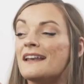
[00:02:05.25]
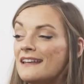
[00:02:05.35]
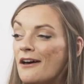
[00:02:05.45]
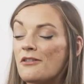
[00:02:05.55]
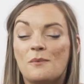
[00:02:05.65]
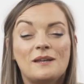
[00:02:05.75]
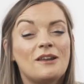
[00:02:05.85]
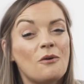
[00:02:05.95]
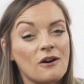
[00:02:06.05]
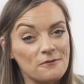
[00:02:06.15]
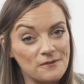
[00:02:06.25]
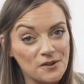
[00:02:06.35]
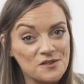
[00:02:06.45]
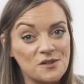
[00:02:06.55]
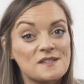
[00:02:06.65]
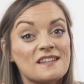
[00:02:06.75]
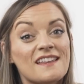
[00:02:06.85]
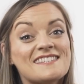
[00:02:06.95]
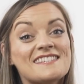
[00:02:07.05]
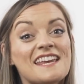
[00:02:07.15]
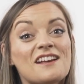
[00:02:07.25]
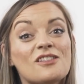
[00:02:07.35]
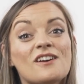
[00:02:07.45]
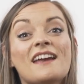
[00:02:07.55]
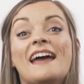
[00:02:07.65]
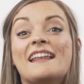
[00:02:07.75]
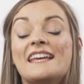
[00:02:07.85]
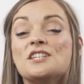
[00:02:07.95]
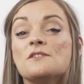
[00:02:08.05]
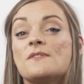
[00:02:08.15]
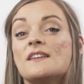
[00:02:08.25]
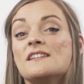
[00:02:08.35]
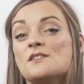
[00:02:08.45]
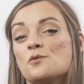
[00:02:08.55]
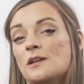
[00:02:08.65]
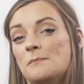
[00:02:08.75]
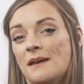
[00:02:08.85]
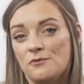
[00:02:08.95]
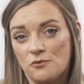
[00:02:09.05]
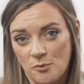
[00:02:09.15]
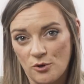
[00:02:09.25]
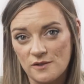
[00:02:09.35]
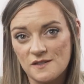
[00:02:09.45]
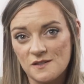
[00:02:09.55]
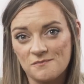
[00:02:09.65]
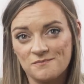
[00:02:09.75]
Now that we know our filters, let's take a look at each of these three main reports.